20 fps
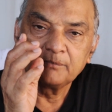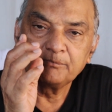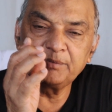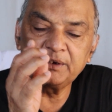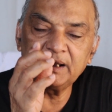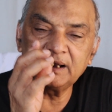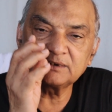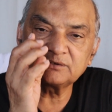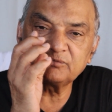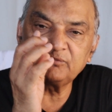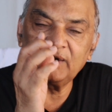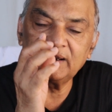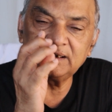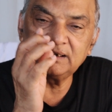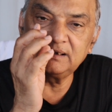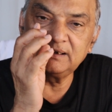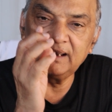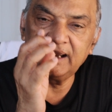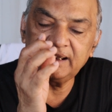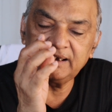Because
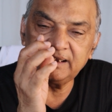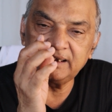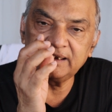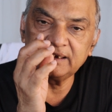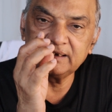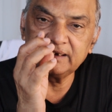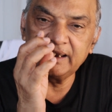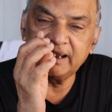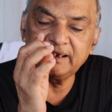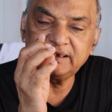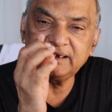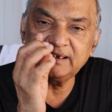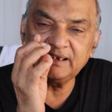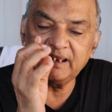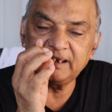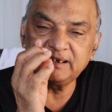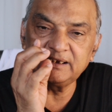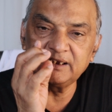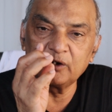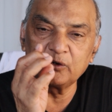one lady,
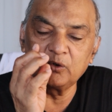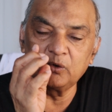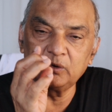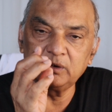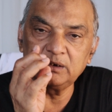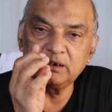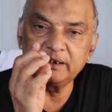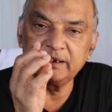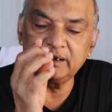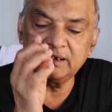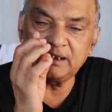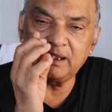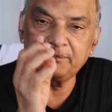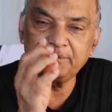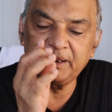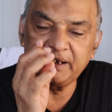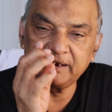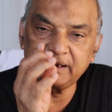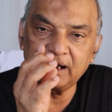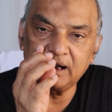89 year old in
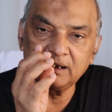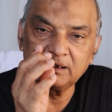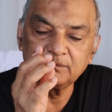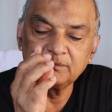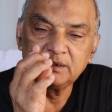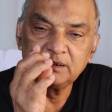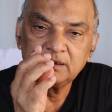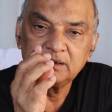America,